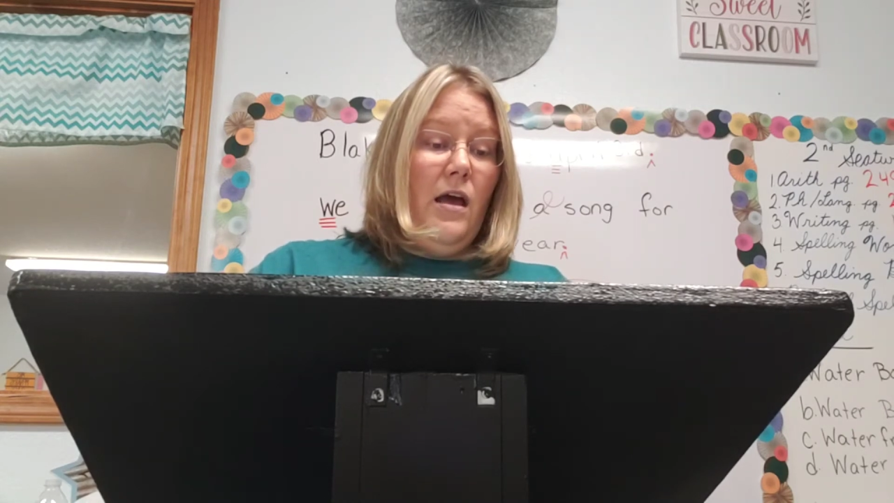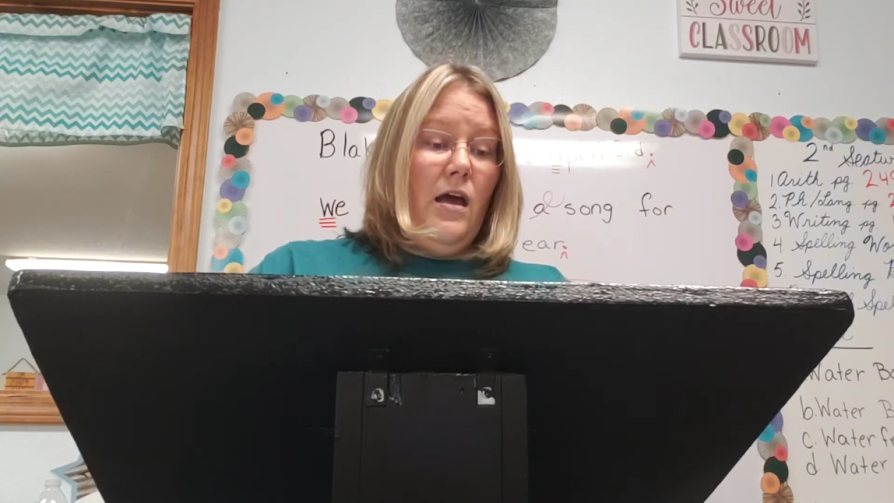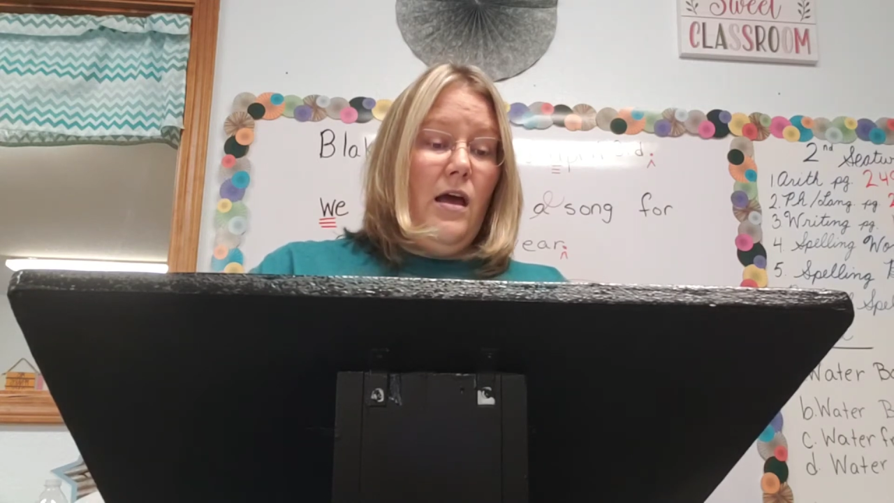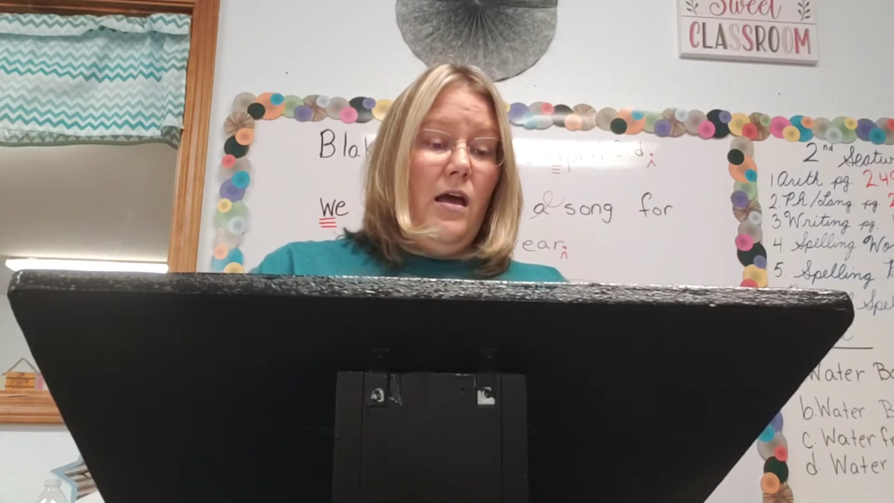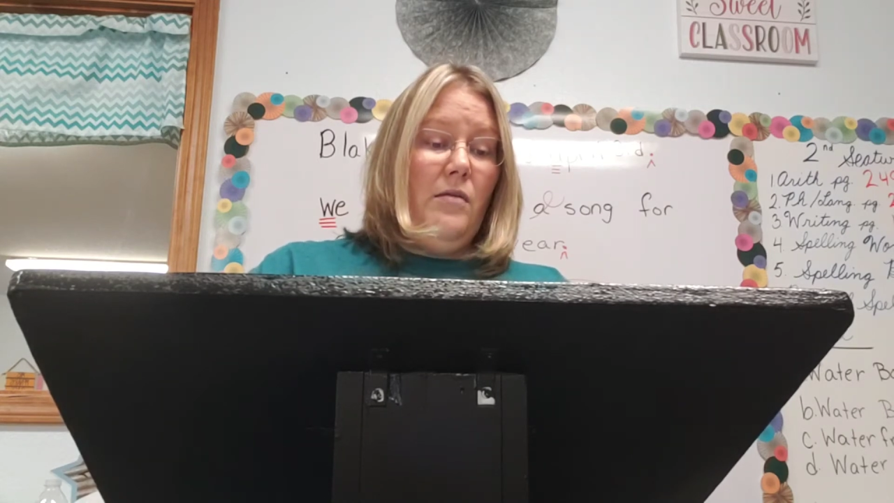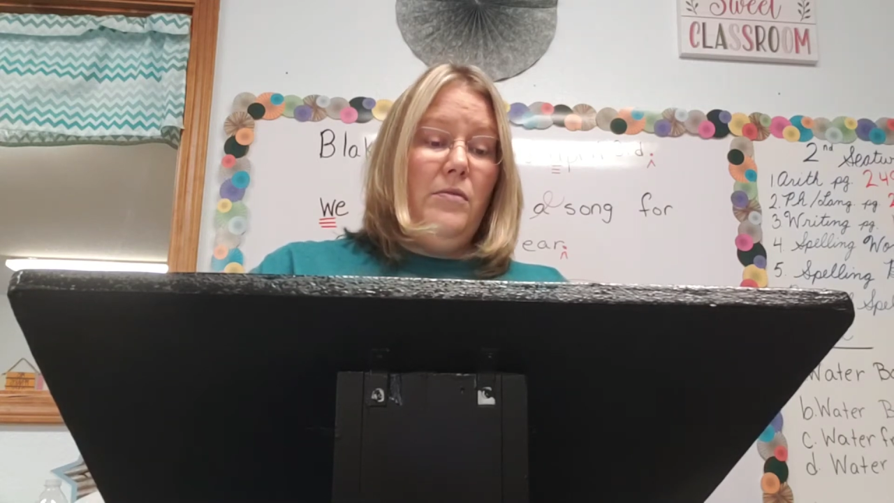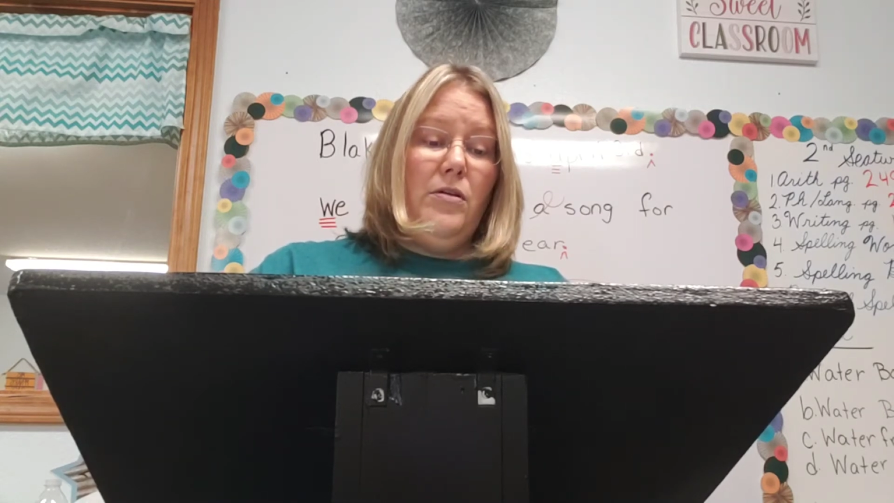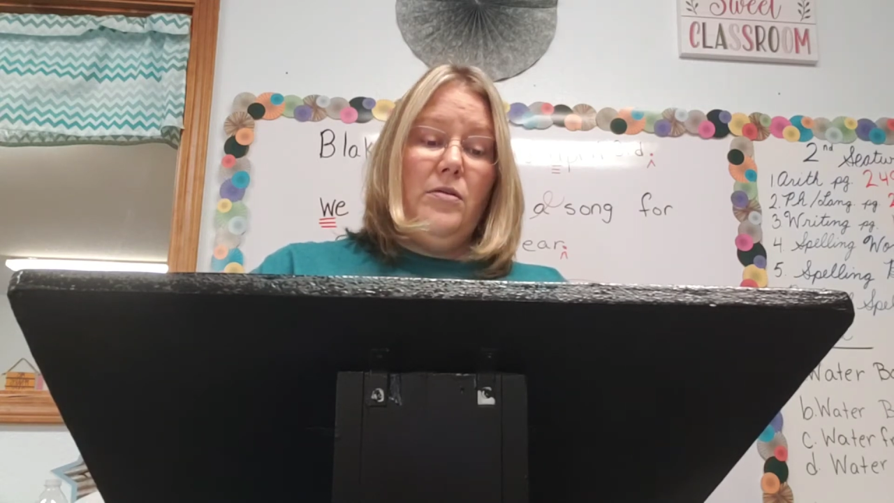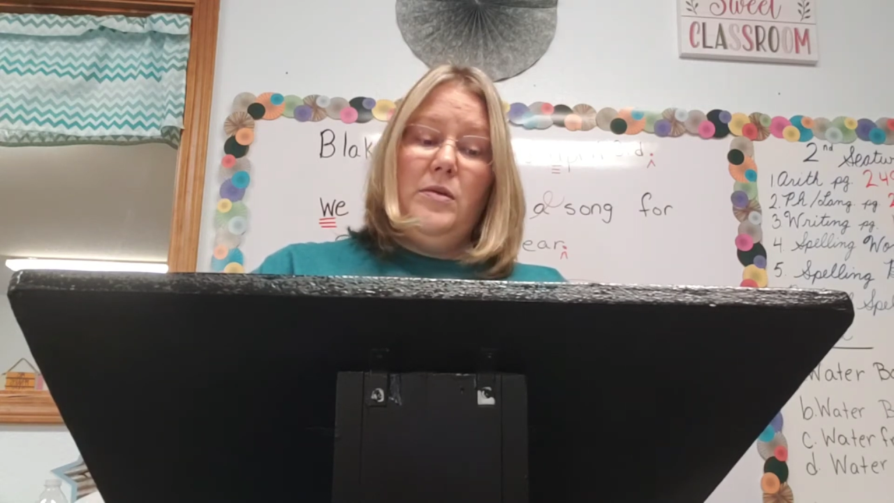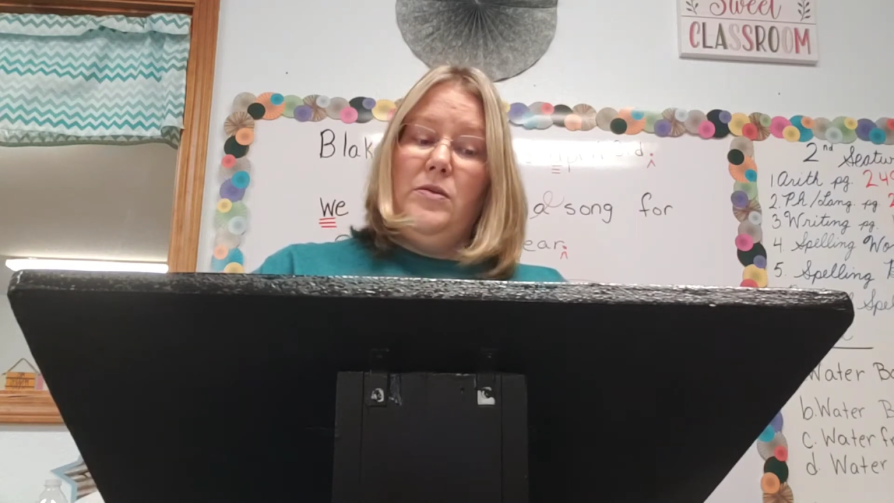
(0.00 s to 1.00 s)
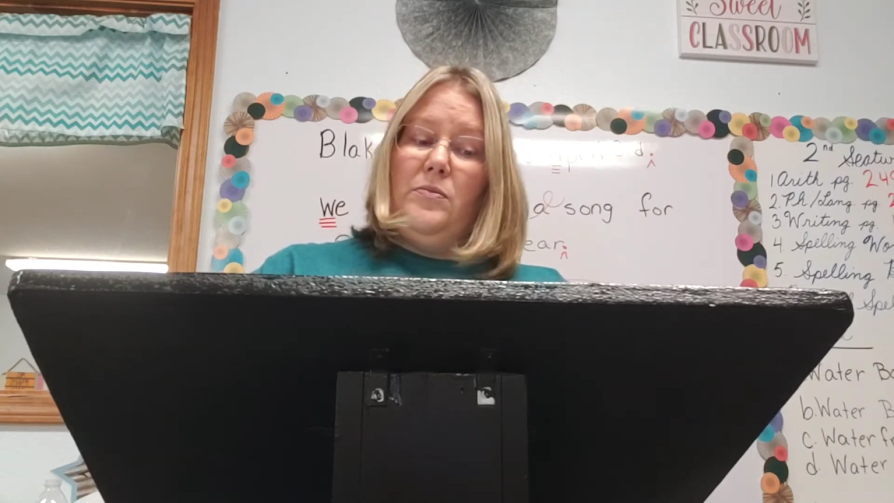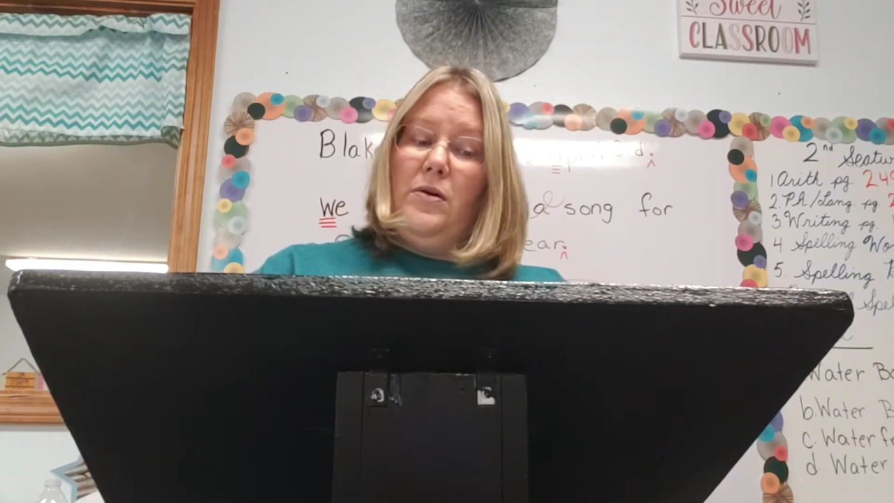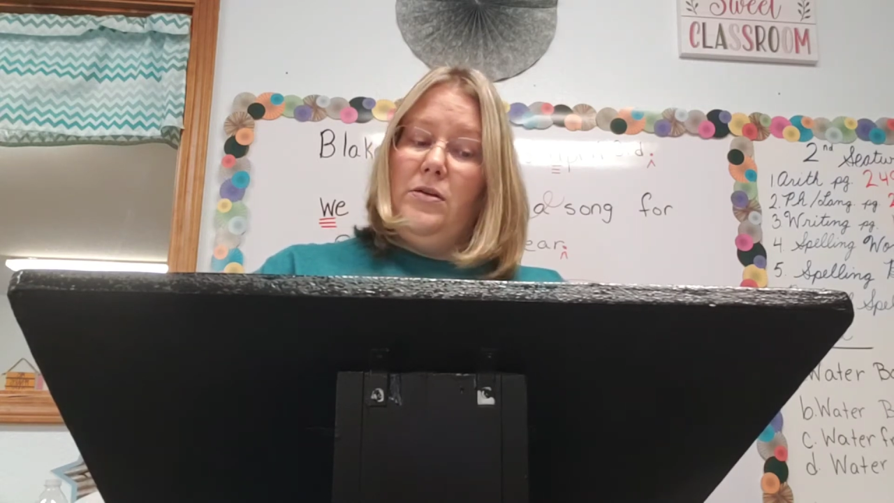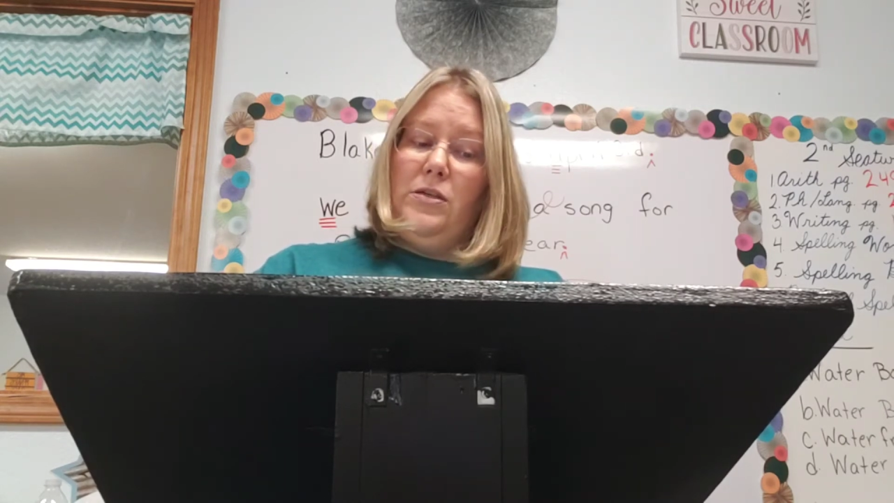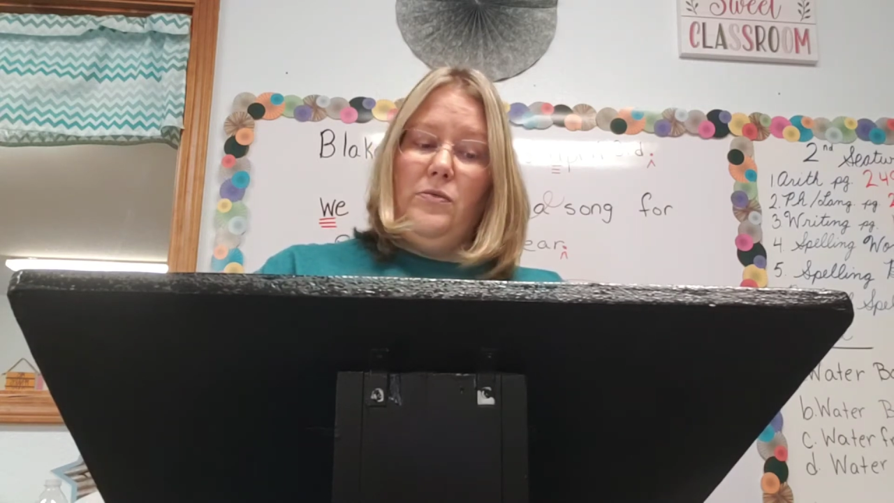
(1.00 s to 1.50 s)
You're going to be doing
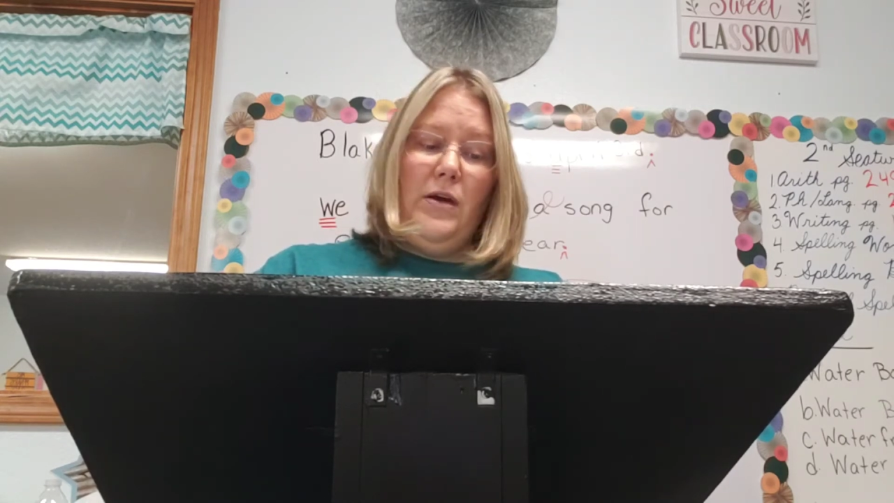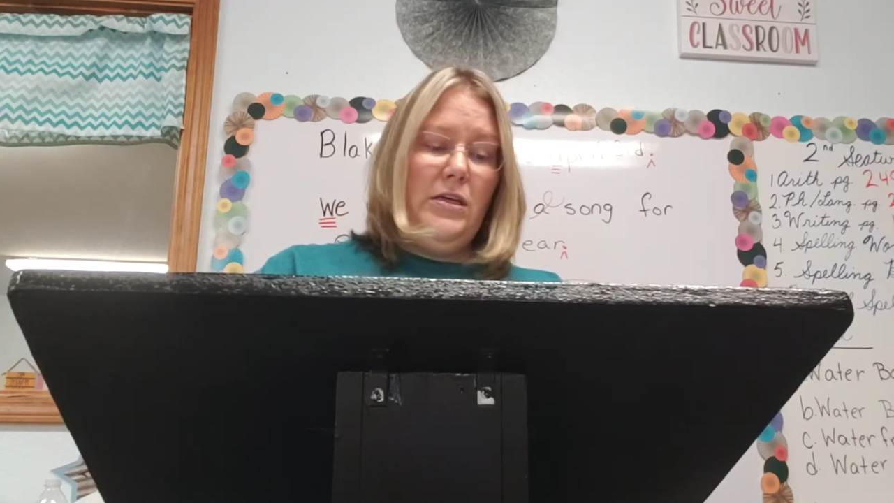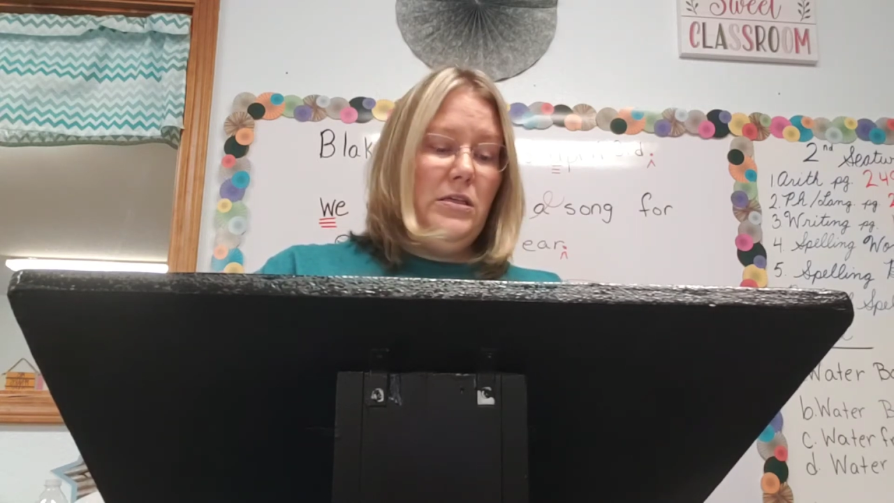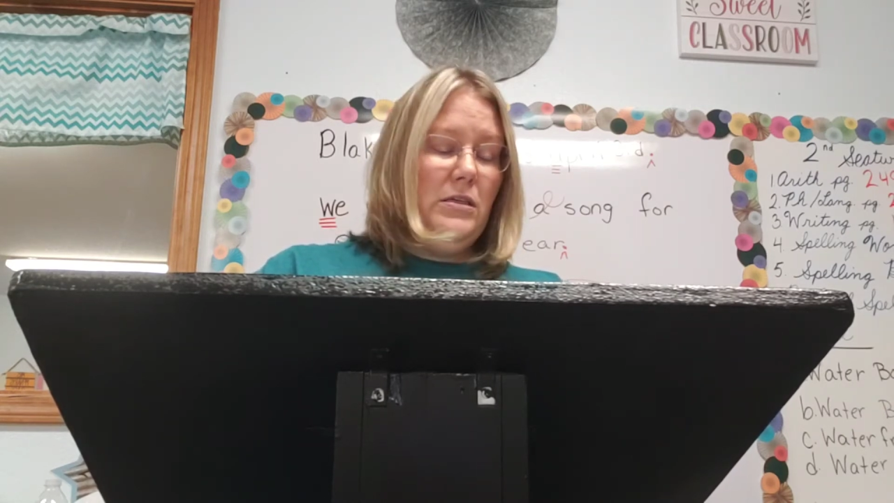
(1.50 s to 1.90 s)
punctuation